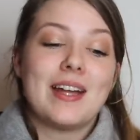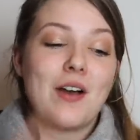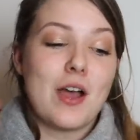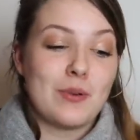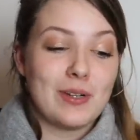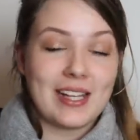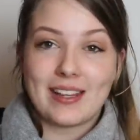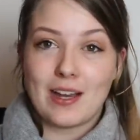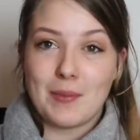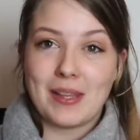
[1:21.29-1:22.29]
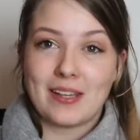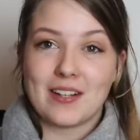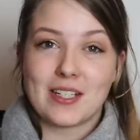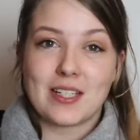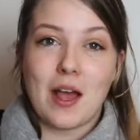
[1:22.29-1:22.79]
Now, I will link that up in the
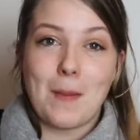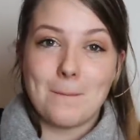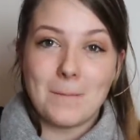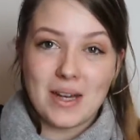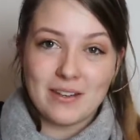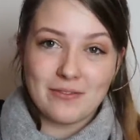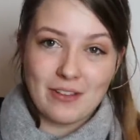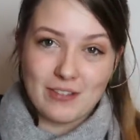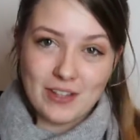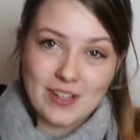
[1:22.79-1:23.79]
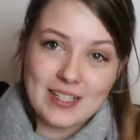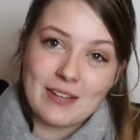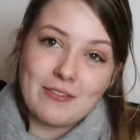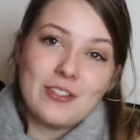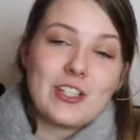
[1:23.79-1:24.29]
cards above if you guys
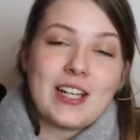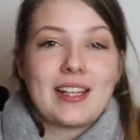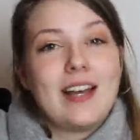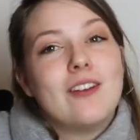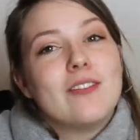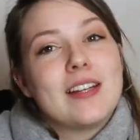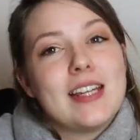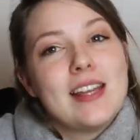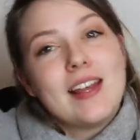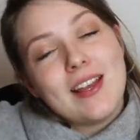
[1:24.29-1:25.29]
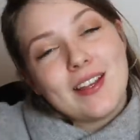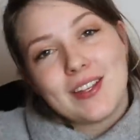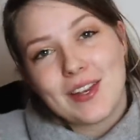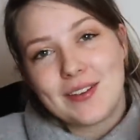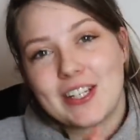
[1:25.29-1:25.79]
have not checked that out already.
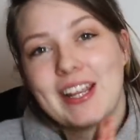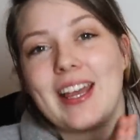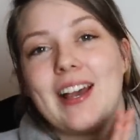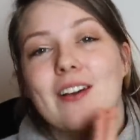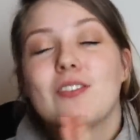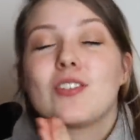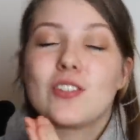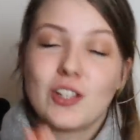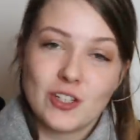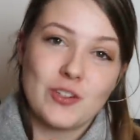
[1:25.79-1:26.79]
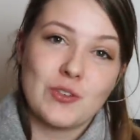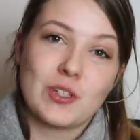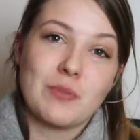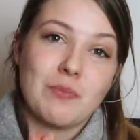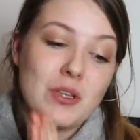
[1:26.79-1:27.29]
Go and check it out, such an
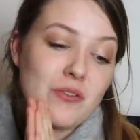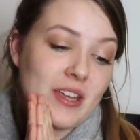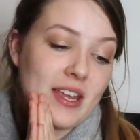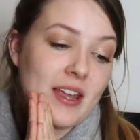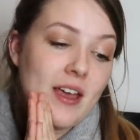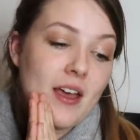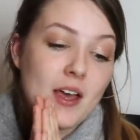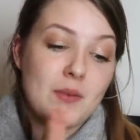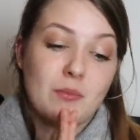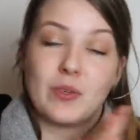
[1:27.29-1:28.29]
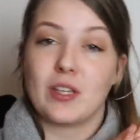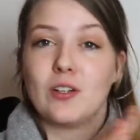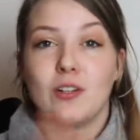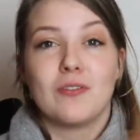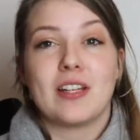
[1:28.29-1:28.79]
awesome movie with a
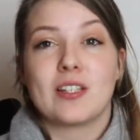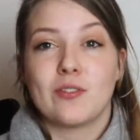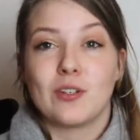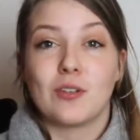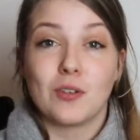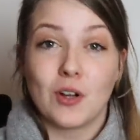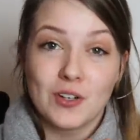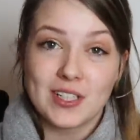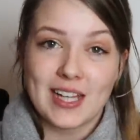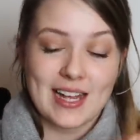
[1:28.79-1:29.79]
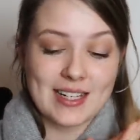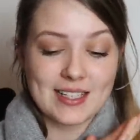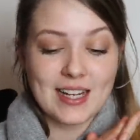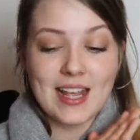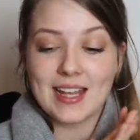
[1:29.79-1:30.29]
lot of historical
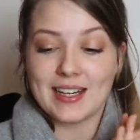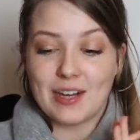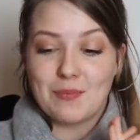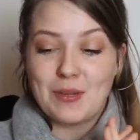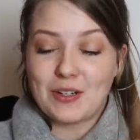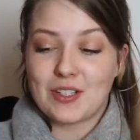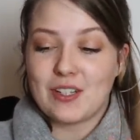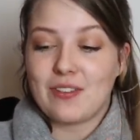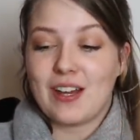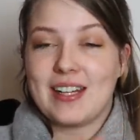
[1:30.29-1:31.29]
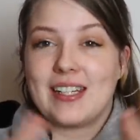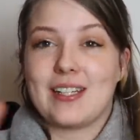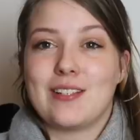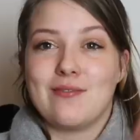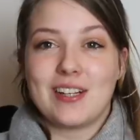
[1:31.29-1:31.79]
context. Now, because of that, I
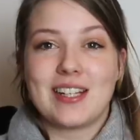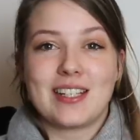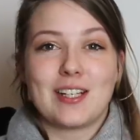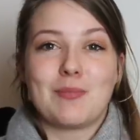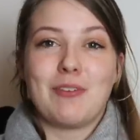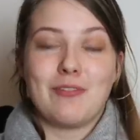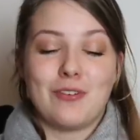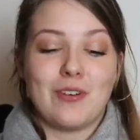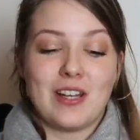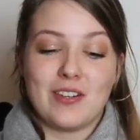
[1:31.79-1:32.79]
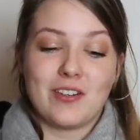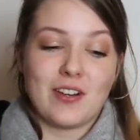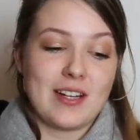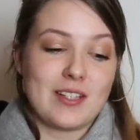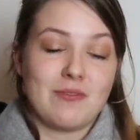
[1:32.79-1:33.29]
did some research before, and you
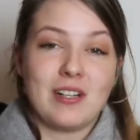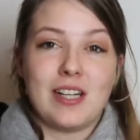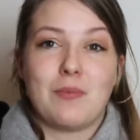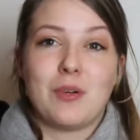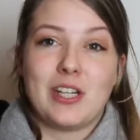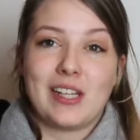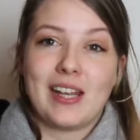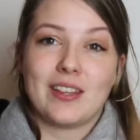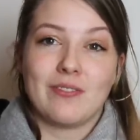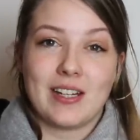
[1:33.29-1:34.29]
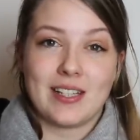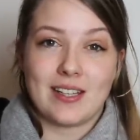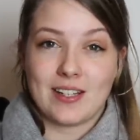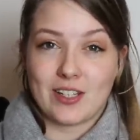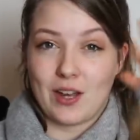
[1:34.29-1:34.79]
guys really appreciated the
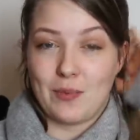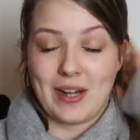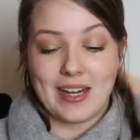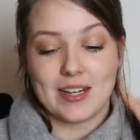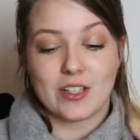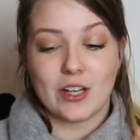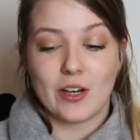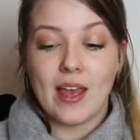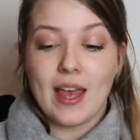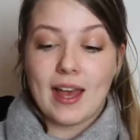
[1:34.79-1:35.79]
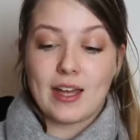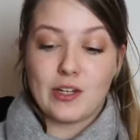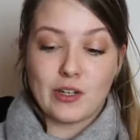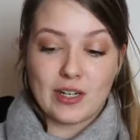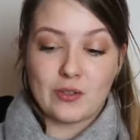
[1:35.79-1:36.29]
research that I went into,
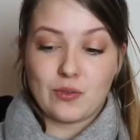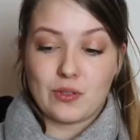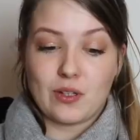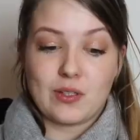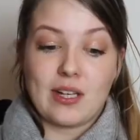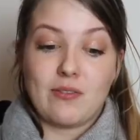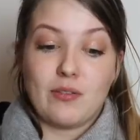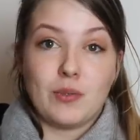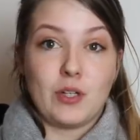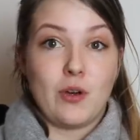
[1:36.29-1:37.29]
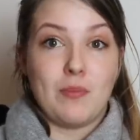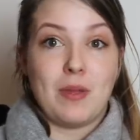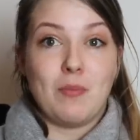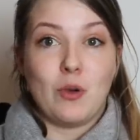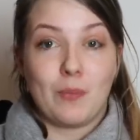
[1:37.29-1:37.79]
and you guys also said if you want to know a
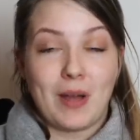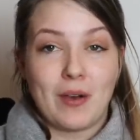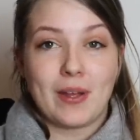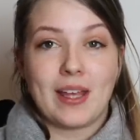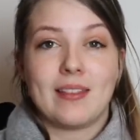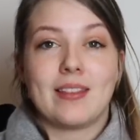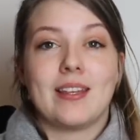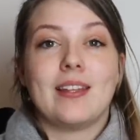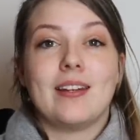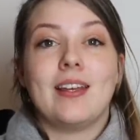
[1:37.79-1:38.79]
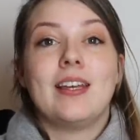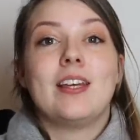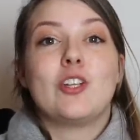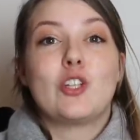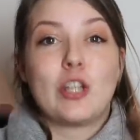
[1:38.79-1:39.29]
bit more about it, then
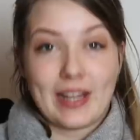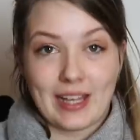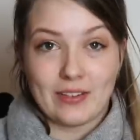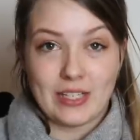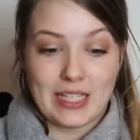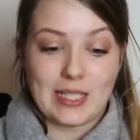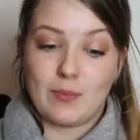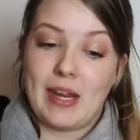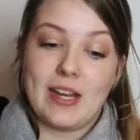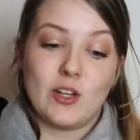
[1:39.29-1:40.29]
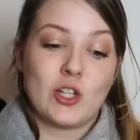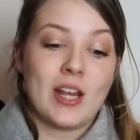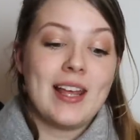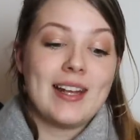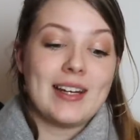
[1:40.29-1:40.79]
check out this
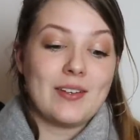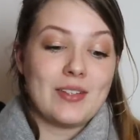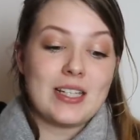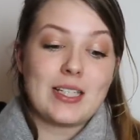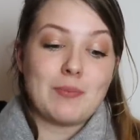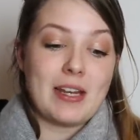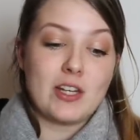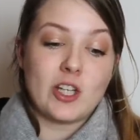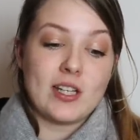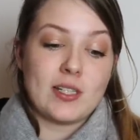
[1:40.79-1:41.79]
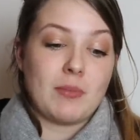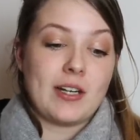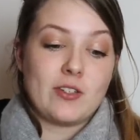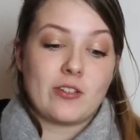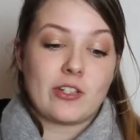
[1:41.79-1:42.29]
speech. Now, this speech is
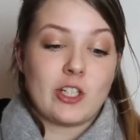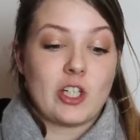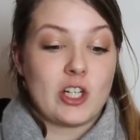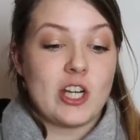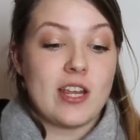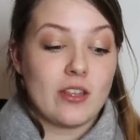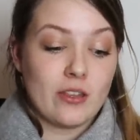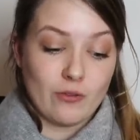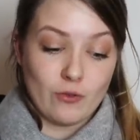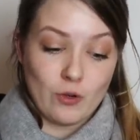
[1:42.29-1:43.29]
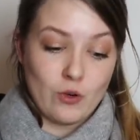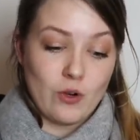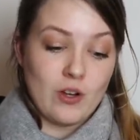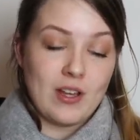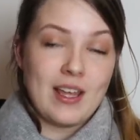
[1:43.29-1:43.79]
by Dr. Shashi
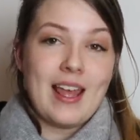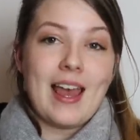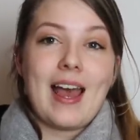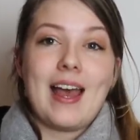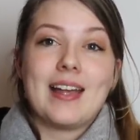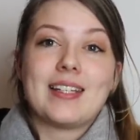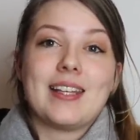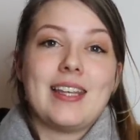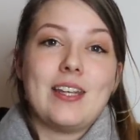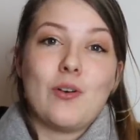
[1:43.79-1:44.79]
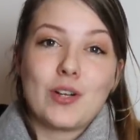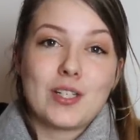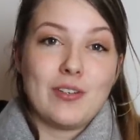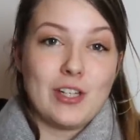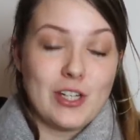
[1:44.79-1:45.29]
Tharoor at the
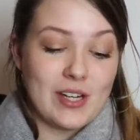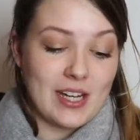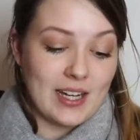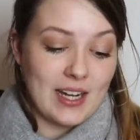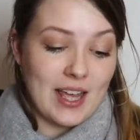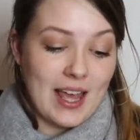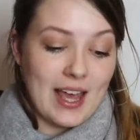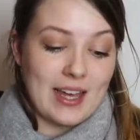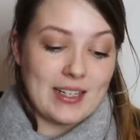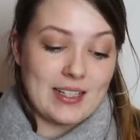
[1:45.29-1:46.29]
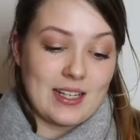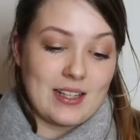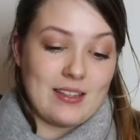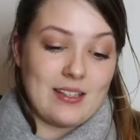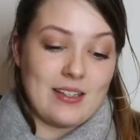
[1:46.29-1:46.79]
Oxford Union,
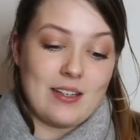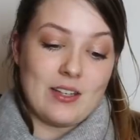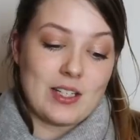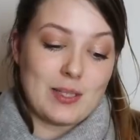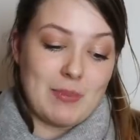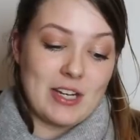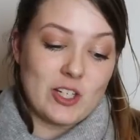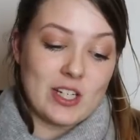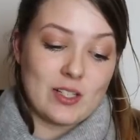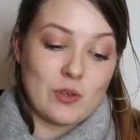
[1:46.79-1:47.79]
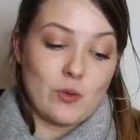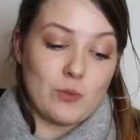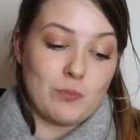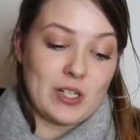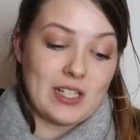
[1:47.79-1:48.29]
and the speech is
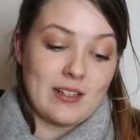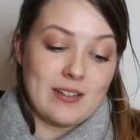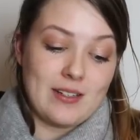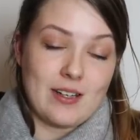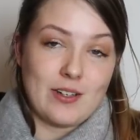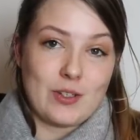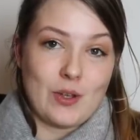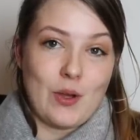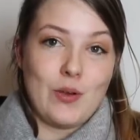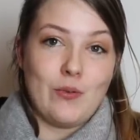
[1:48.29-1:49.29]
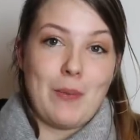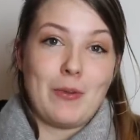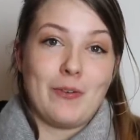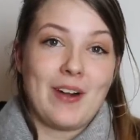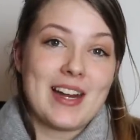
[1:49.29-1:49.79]
called Britain Does Owe
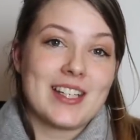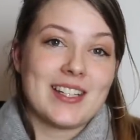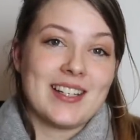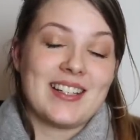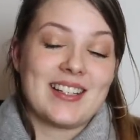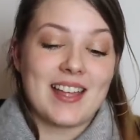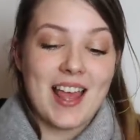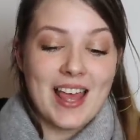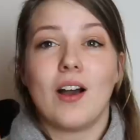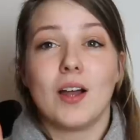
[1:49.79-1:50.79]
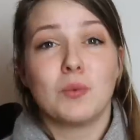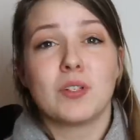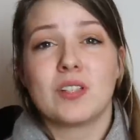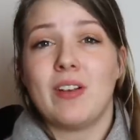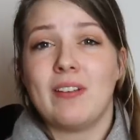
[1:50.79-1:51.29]
Reparations. I
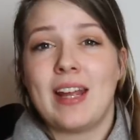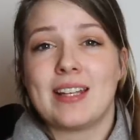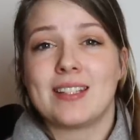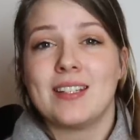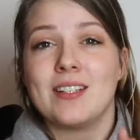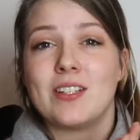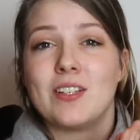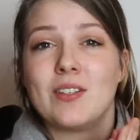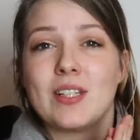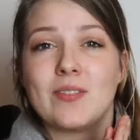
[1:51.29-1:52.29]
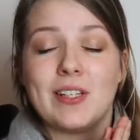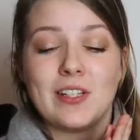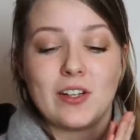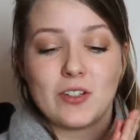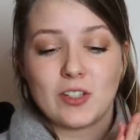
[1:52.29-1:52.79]
was very hesitant to do this
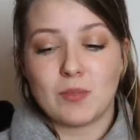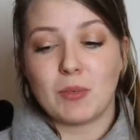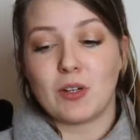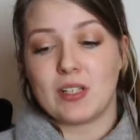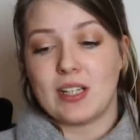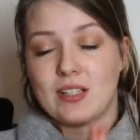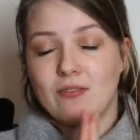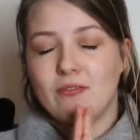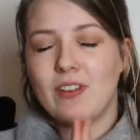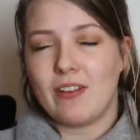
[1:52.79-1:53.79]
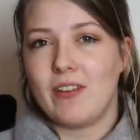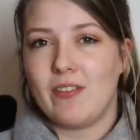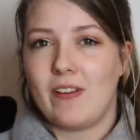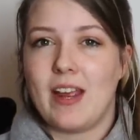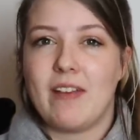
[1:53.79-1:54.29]
video just because it is a very,
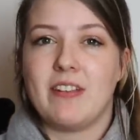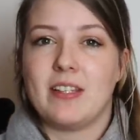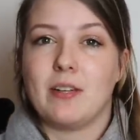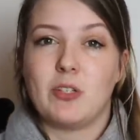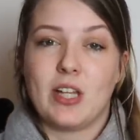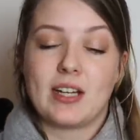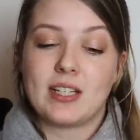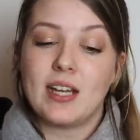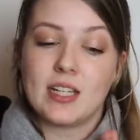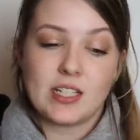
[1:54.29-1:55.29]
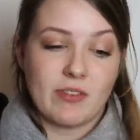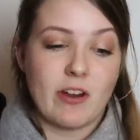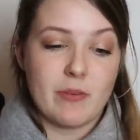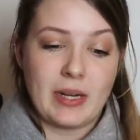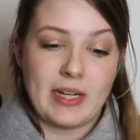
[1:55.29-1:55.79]
very heavy subject. It's
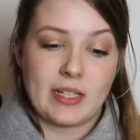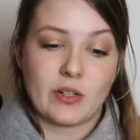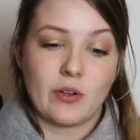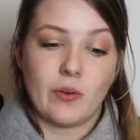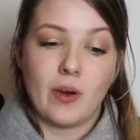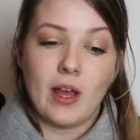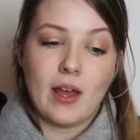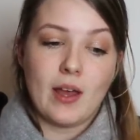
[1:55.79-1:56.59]
very political.